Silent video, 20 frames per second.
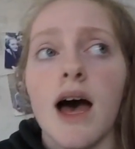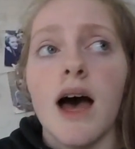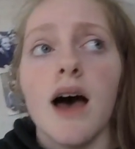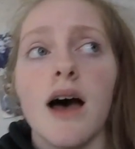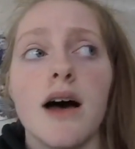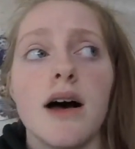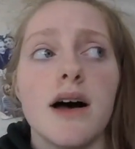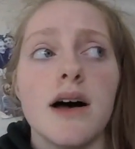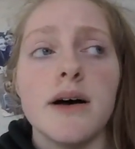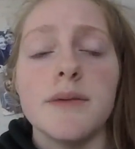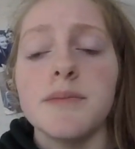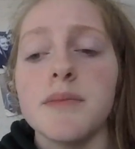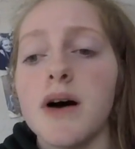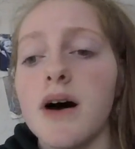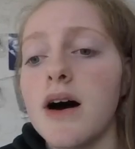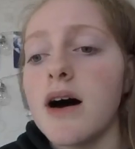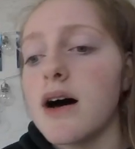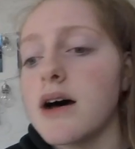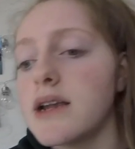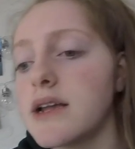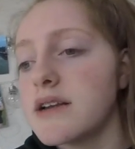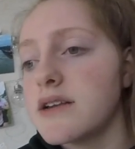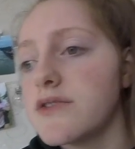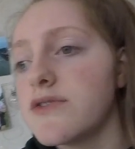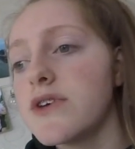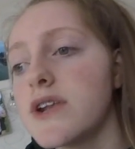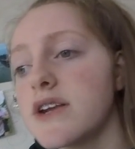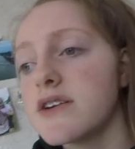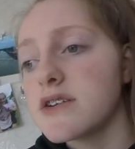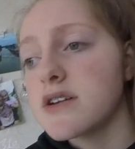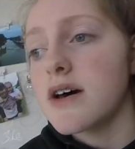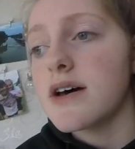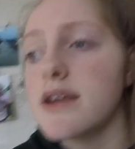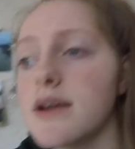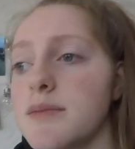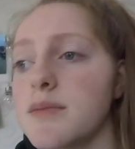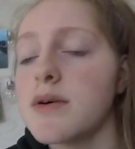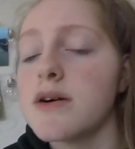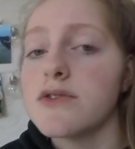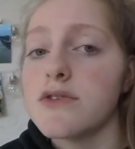I need to finish
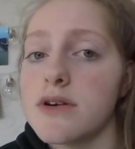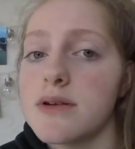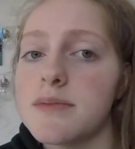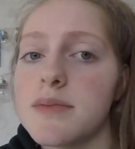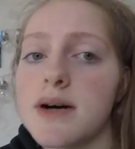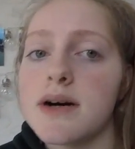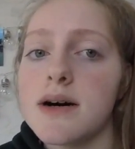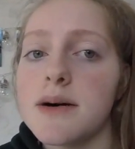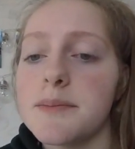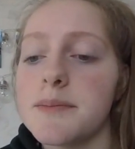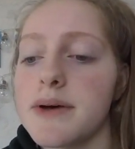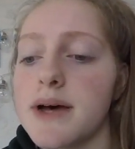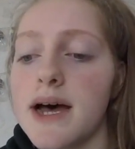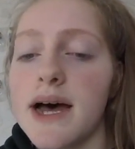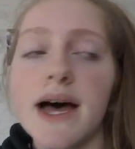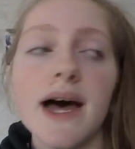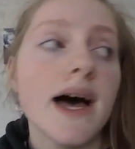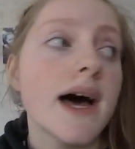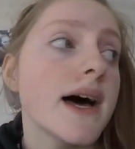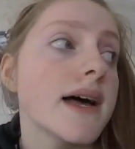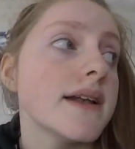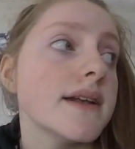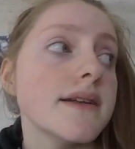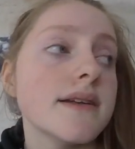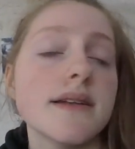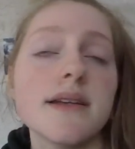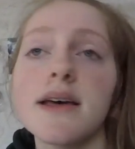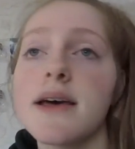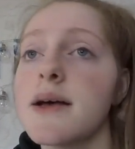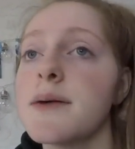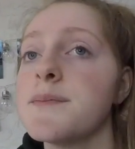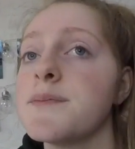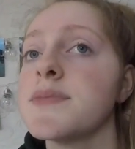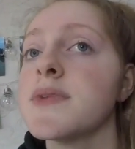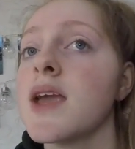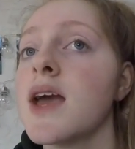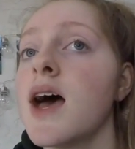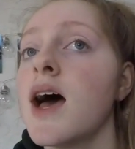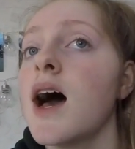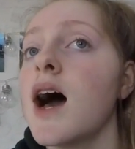tidying my room up, and
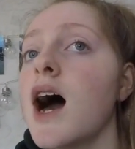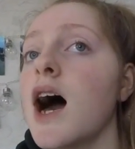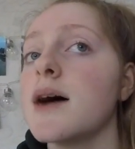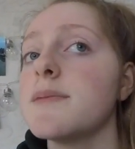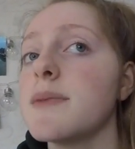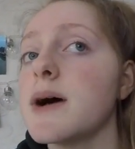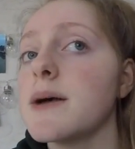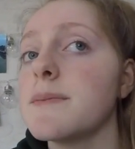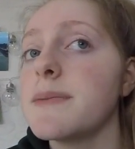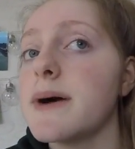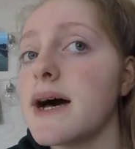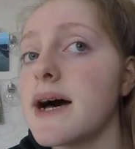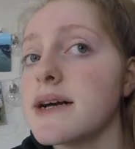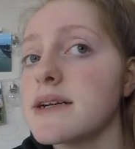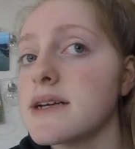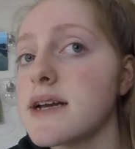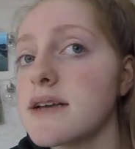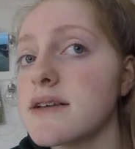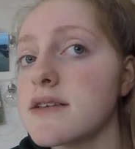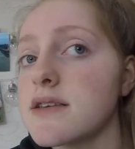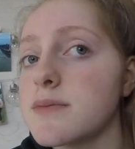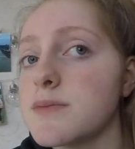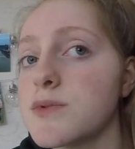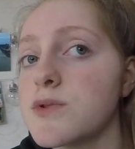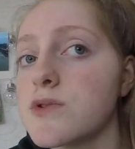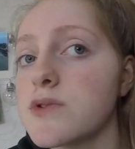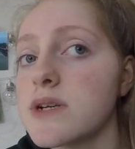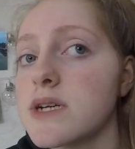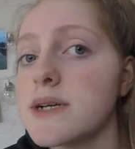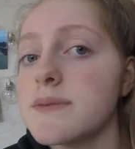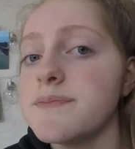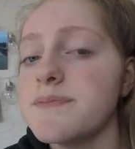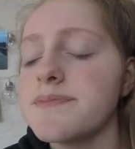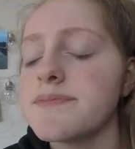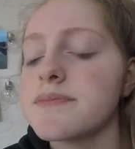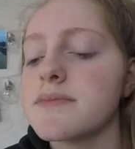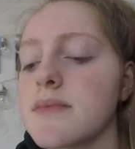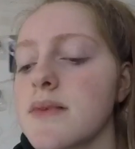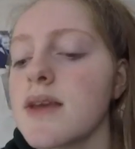I made pancakes this morning.